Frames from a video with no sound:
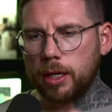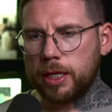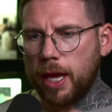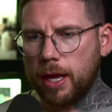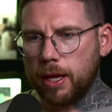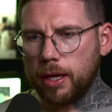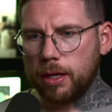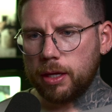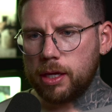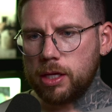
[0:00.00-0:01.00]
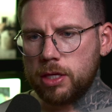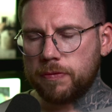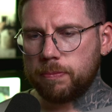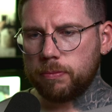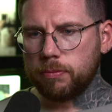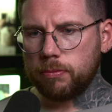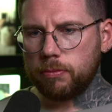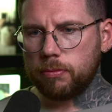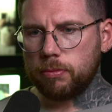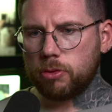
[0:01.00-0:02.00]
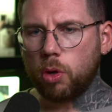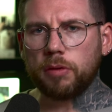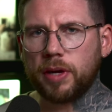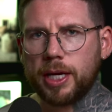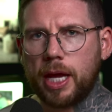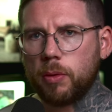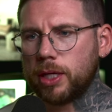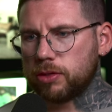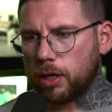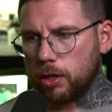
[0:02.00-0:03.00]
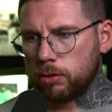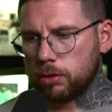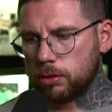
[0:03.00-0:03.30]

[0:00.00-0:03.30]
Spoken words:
Yet you've qualified 8 weeks ago,